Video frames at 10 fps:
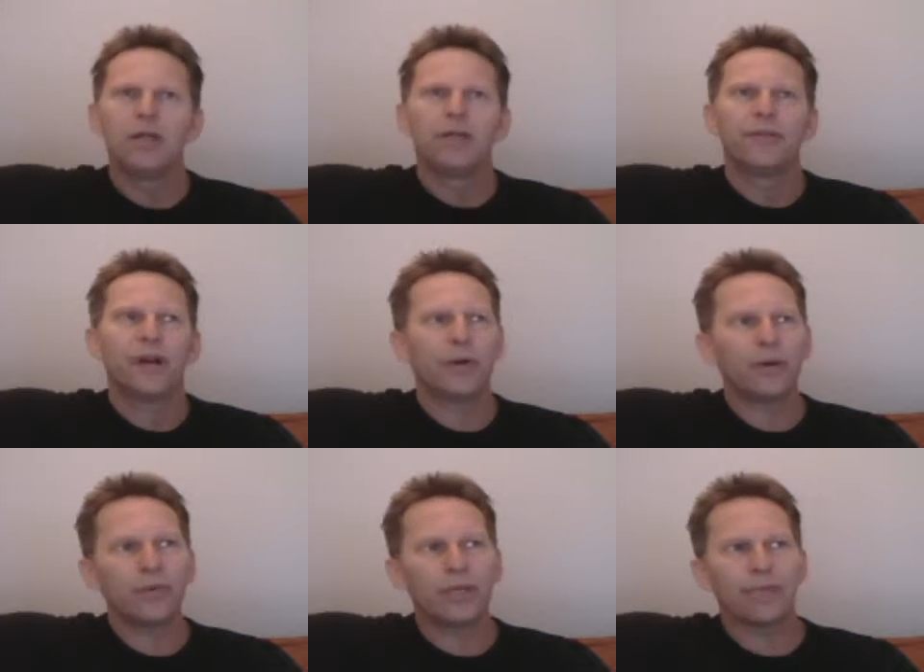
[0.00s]
They're
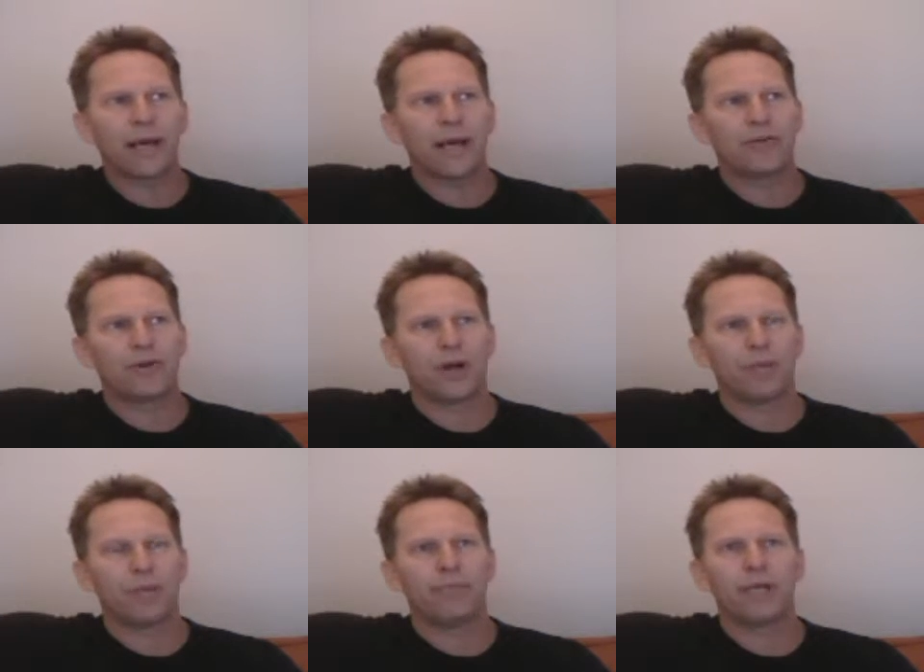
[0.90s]
in really bad
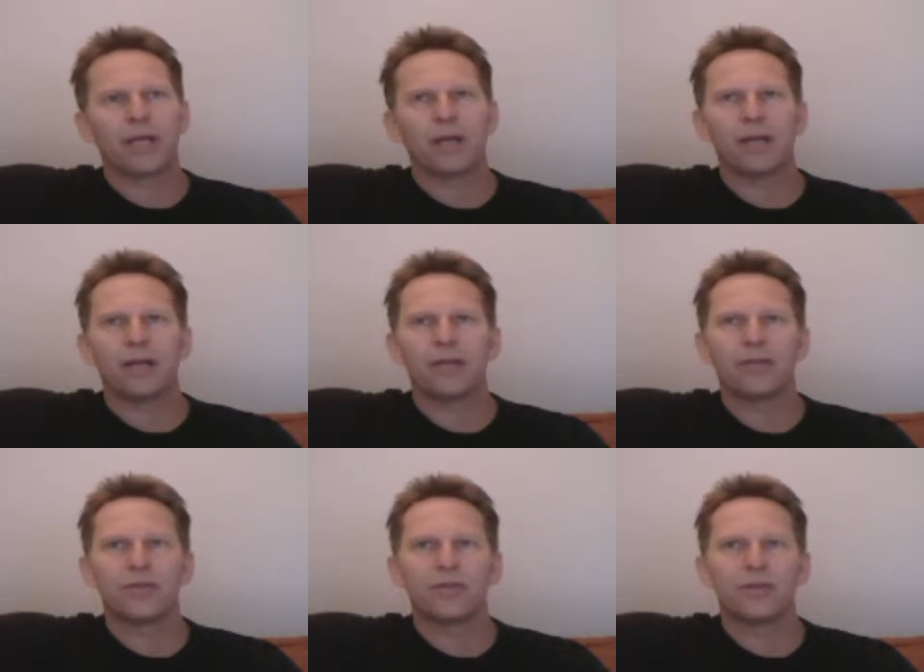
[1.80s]
trouble because,